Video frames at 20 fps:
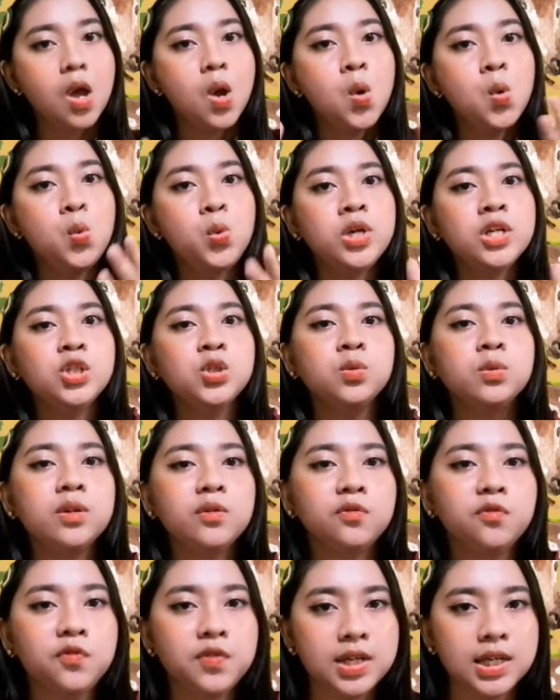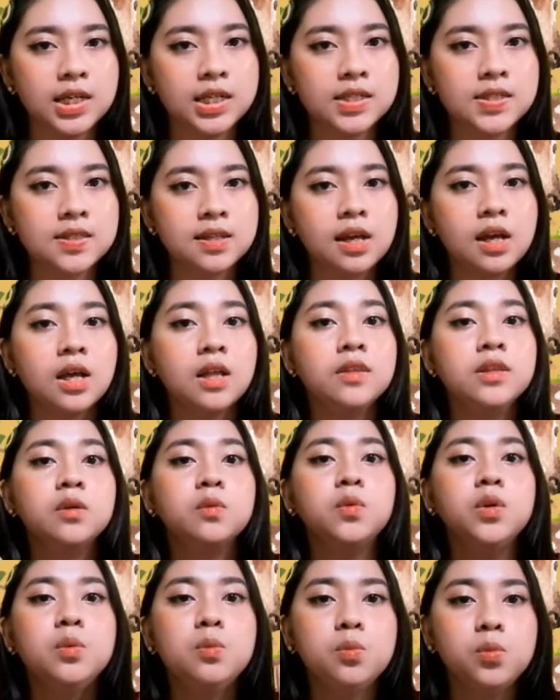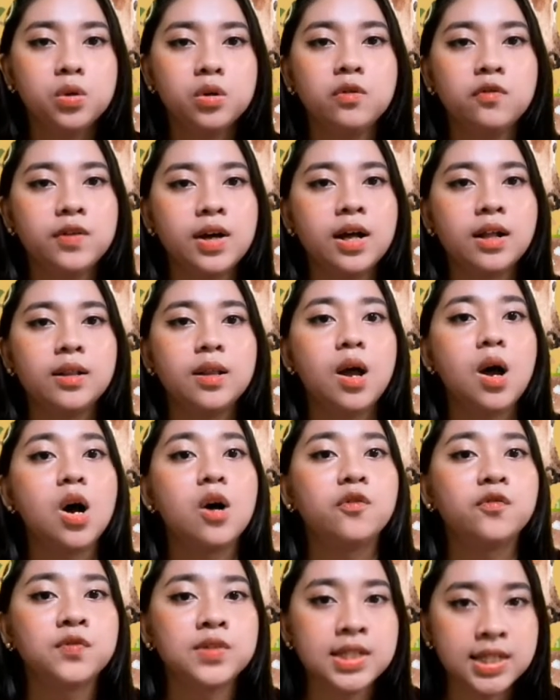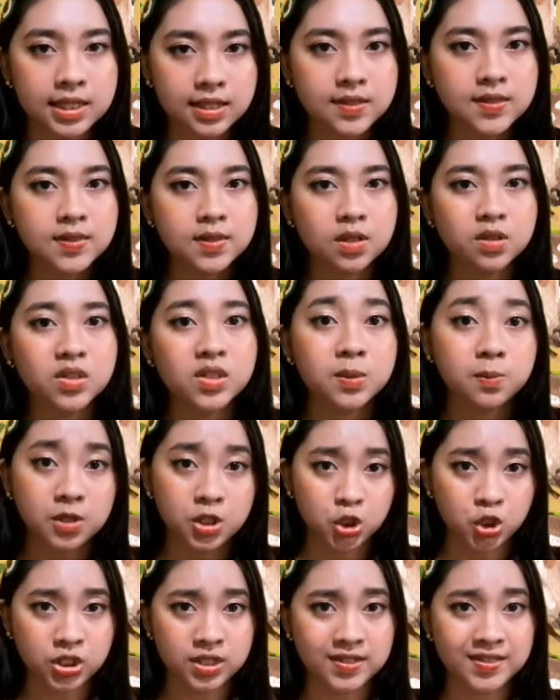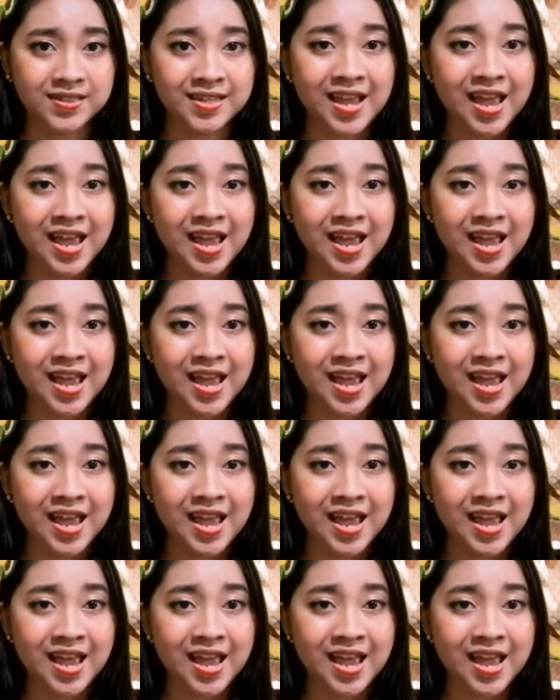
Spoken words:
which reveals the removal of keystone species